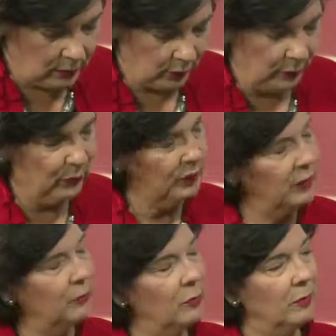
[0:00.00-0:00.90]
where I put it
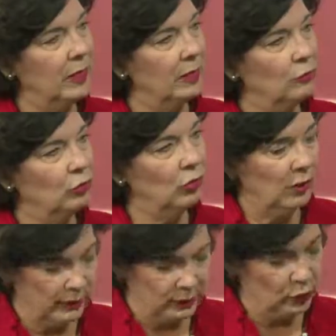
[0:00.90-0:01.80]
up on my chart,
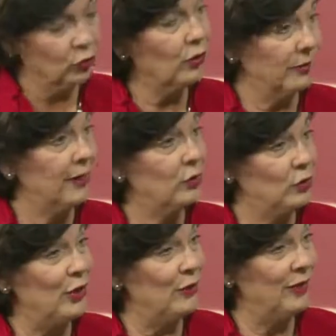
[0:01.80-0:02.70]
and it's a chart that I
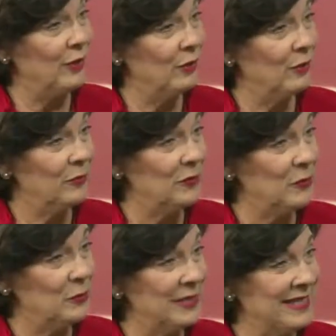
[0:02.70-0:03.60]
share in here, a
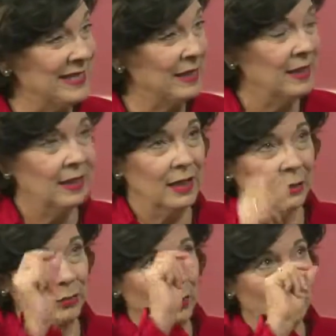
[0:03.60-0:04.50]
business plan. I
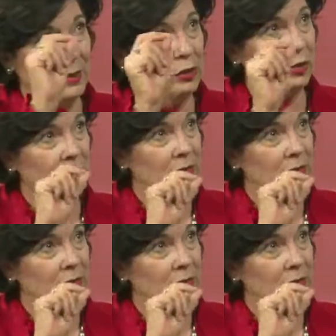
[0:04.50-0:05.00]
put on my chart